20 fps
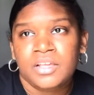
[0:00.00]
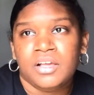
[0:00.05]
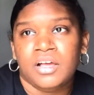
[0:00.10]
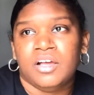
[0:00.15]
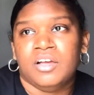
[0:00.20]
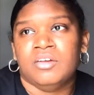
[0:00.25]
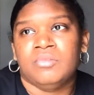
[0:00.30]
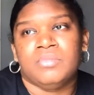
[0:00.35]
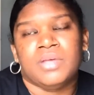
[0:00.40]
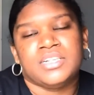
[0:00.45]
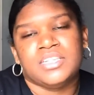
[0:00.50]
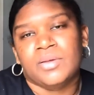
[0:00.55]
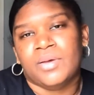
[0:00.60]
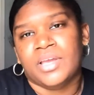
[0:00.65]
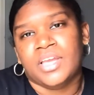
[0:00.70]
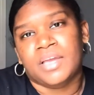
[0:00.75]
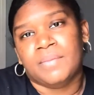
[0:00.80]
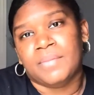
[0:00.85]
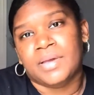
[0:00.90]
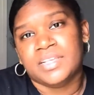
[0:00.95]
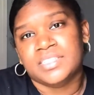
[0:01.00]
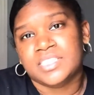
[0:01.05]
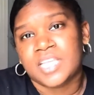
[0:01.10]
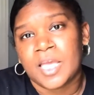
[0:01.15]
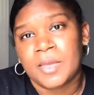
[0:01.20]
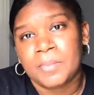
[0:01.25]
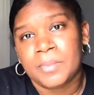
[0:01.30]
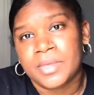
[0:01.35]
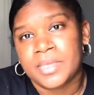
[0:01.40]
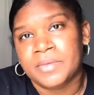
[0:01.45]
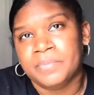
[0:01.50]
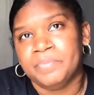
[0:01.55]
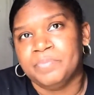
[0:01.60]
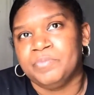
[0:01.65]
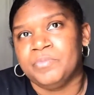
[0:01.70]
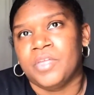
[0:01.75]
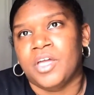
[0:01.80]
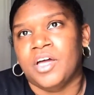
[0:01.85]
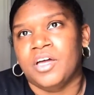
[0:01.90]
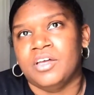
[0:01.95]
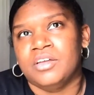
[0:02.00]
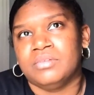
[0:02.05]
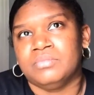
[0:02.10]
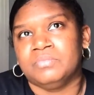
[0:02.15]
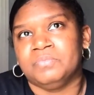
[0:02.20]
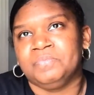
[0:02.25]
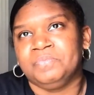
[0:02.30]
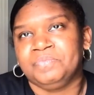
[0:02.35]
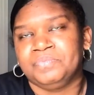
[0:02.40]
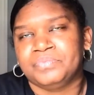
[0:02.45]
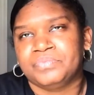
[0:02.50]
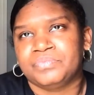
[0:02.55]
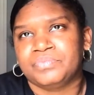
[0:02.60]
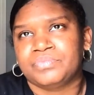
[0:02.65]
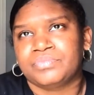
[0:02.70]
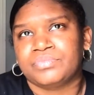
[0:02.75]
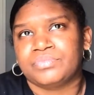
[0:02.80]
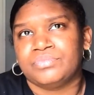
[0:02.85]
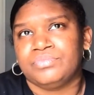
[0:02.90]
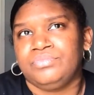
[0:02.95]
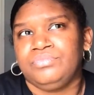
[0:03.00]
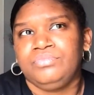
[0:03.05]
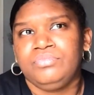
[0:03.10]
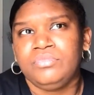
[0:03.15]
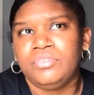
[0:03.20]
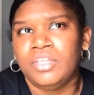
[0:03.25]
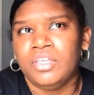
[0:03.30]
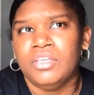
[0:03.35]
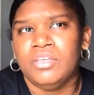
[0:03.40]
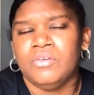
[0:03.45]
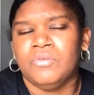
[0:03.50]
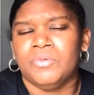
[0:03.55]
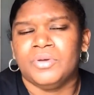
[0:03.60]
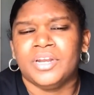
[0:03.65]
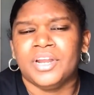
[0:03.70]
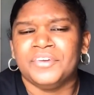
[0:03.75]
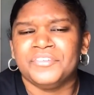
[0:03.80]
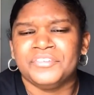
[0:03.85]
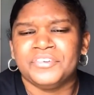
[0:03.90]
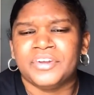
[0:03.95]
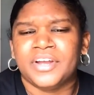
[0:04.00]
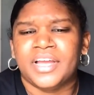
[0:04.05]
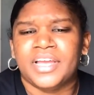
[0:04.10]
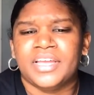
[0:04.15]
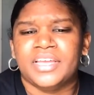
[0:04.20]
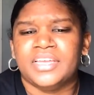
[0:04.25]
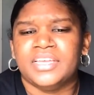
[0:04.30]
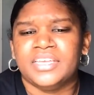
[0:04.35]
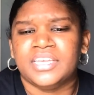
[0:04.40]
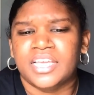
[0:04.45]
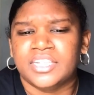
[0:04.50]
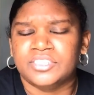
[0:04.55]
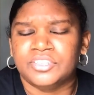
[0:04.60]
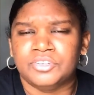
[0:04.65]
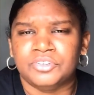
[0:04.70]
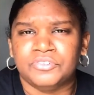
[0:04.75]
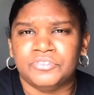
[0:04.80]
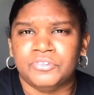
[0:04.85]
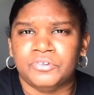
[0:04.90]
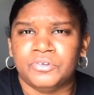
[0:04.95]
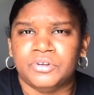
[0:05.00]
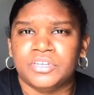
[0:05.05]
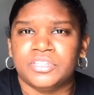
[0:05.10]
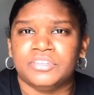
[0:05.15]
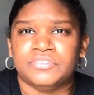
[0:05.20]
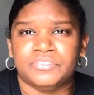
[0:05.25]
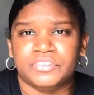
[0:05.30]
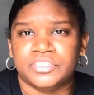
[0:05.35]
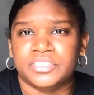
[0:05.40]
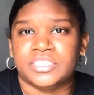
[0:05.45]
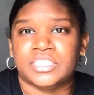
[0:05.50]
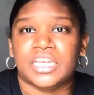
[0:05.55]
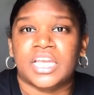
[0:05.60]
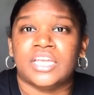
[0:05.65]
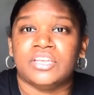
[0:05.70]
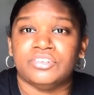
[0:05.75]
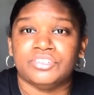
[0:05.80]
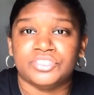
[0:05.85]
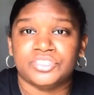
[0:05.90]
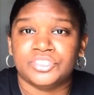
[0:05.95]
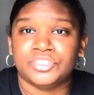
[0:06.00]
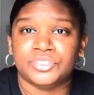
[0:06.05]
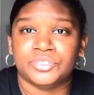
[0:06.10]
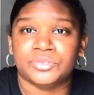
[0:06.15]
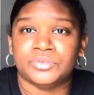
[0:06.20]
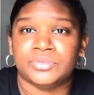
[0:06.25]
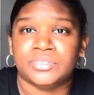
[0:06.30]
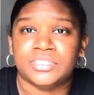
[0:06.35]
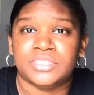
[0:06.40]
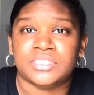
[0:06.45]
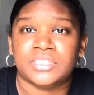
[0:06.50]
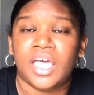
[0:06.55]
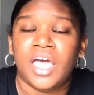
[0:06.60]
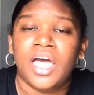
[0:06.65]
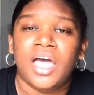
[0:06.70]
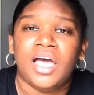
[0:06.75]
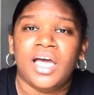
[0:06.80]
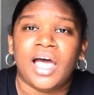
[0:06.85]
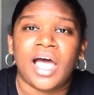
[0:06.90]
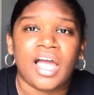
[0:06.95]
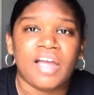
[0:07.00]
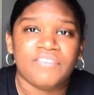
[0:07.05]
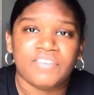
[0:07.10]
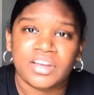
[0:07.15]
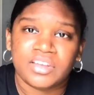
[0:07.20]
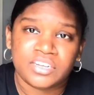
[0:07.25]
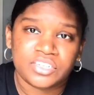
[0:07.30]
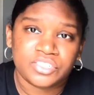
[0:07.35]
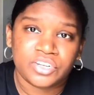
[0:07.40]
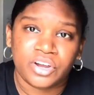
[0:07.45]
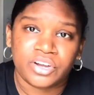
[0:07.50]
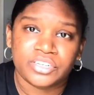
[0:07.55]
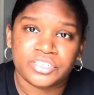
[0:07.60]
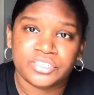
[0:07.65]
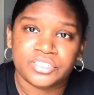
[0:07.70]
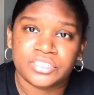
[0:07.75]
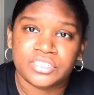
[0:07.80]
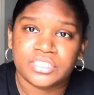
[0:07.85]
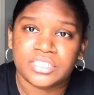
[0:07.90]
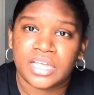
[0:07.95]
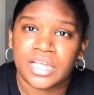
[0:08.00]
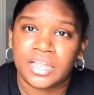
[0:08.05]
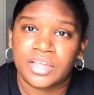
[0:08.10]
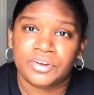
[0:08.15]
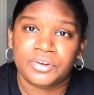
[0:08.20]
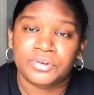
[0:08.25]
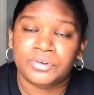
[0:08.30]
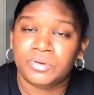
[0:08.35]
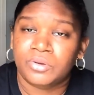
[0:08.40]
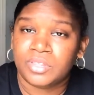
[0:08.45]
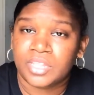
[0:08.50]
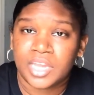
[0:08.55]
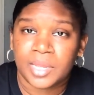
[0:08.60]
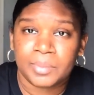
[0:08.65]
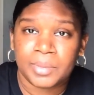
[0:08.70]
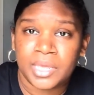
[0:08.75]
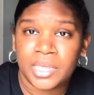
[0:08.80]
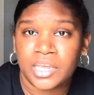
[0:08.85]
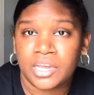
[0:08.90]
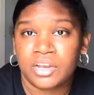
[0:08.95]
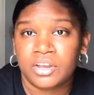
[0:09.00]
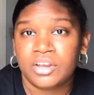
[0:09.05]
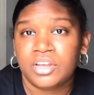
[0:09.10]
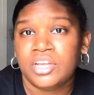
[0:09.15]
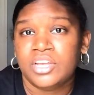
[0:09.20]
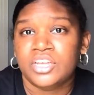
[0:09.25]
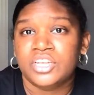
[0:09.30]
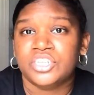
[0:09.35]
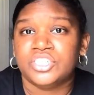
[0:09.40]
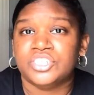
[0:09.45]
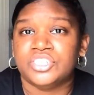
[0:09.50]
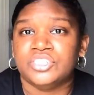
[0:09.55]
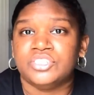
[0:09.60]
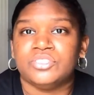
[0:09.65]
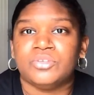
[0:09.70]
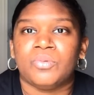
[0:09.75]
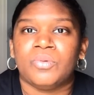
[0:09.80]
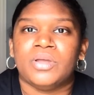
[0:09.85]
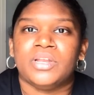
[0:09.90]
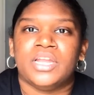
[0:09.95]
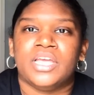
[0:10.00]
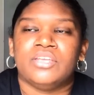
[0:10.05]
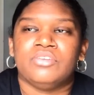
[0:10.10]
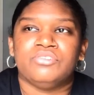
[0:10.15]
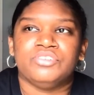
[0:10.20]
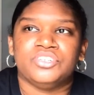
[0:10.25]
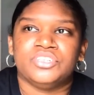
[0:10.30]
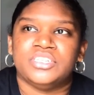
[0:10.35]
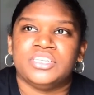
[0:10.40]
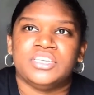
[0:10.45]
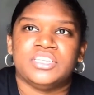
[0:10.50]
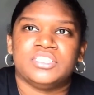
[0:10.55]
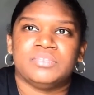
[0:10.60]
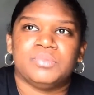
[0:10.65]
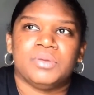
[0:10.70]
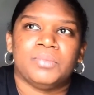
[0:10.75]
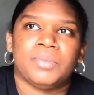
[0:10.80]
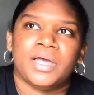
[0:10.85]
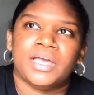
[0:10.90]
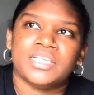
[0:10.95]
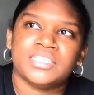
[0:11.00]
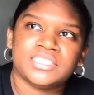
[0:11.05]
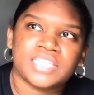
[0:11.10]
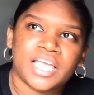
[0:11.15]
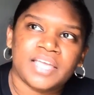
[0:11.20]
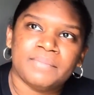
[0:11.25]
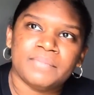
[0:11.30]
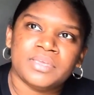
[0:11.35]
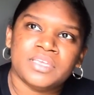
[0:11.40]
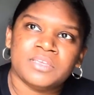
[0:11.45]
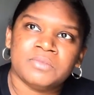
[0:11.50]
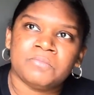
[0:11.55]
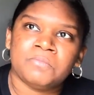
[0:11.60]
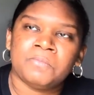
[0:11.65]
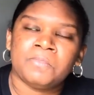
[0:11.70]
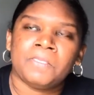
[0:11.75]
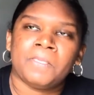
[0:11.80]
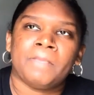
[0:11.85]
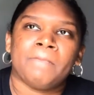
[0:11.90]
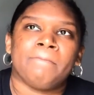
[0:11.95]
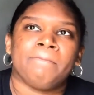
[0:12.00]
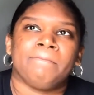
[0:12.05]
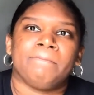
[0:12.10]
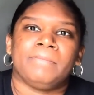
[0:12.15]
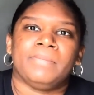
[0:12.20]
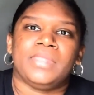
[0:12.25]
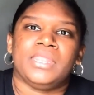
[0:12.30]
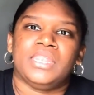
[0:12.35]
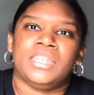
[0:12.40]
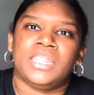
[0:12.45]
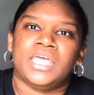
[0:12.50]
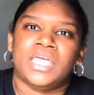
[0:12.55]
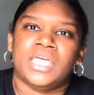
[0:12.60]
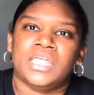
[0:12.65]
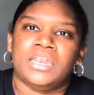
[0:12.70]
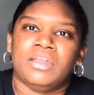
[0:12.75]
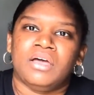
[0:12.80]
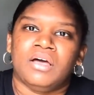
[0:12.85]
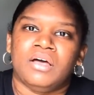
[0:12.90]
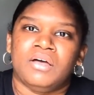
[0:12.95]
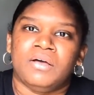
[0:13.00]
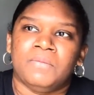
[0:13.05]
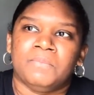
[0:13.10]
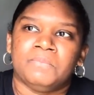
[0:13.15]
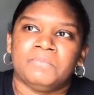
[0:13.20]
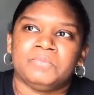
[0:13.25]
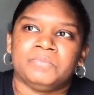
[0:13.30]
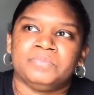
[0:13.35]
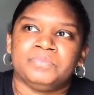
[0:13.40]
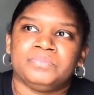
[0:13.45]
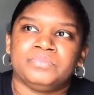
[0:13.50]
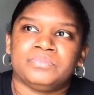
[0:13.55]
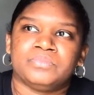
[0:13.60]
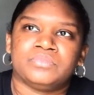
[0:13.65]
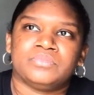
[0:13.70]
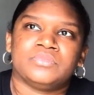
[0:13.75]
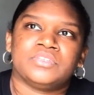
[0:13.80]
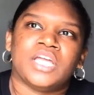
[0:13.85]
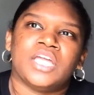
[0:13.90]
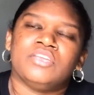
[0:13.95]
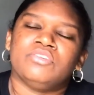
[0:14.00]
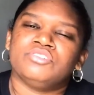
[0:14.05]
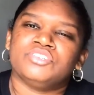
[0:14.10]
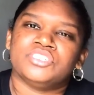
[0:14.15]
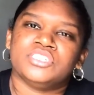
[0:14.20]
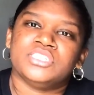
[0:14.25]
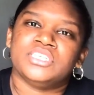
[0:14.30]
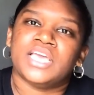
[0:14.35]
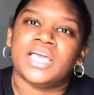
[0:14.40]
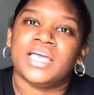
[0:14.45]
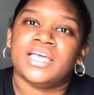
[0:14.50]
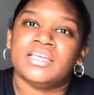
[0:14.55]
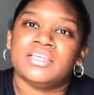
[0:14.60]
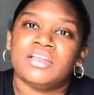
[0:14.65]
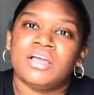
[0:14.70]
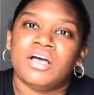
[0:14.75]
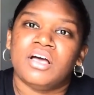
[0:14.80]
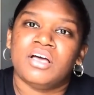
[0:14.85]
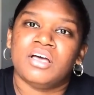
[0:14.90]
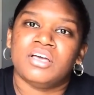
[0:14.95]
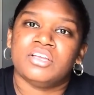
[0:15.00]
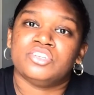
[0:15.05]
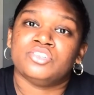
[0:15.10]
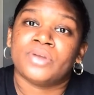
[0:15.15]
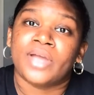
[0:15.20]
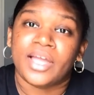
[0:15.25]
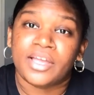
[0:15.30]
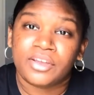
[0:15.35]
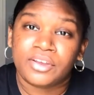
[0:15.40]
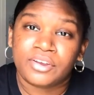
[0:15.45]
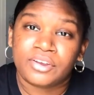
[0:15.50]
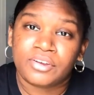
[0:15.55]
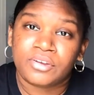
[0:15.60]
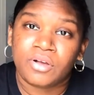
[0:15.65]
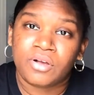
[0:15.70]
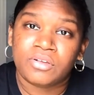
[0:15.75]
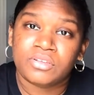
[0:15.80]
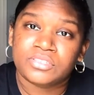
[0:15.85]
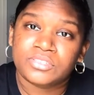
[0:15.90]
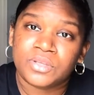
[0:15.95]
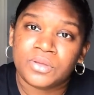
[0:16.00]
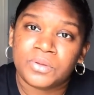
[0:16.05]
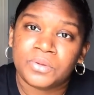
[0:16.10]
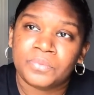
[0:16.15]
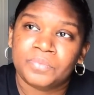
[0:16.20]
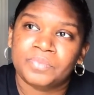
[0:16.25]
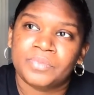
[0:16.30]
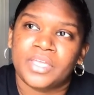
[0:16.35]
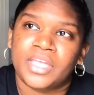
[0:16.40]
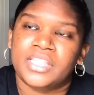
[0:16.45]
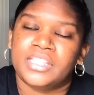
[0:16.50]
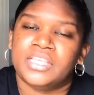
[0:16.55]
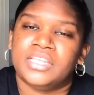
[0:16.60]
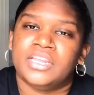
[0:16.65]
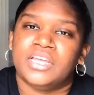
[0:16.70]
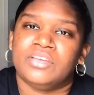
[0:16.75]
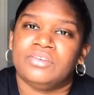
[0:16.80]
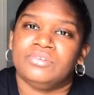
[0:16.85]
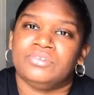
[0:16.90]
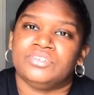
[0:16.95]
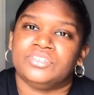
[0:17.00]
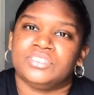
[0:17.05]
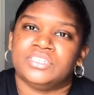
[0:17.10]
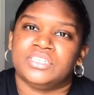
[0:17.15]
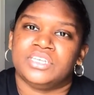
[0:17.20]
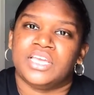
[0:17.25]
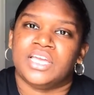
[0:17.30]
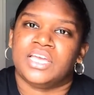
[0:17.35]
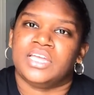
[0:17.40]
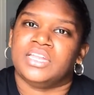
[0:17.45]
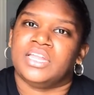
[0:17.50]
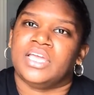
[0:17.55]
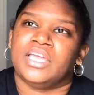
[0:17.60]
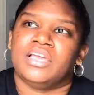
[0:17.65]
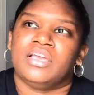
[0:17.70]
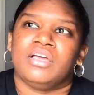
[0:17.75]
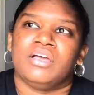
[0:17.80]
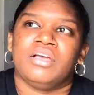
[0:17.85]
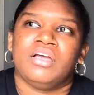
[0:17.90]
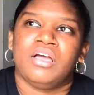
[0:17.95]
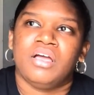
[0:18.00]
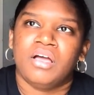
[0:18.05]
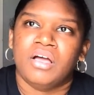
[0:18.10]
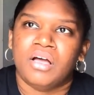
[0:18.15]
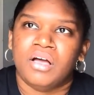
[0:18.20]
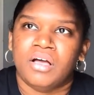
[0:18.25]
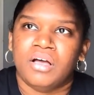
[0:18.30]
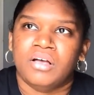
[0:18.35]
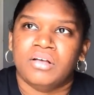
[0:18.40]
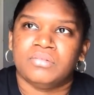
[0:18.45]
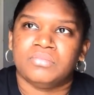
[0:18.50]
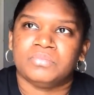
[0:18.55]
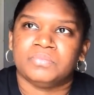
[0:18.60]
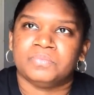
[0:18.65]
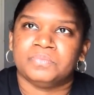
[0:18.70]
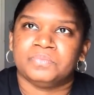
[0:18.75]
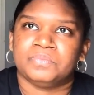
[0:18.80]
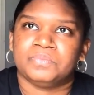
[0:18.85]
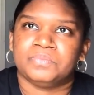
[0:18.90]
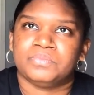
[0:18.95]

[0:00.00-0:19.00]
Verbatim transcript: um, that's how i get my assignment um, whenever i get to the floor the first thing i usually do is i find a charge nurse and i let her know that i'm here she's the one that usually gives me my assignment and then um, i usually get a tracker also and then i usually get like um,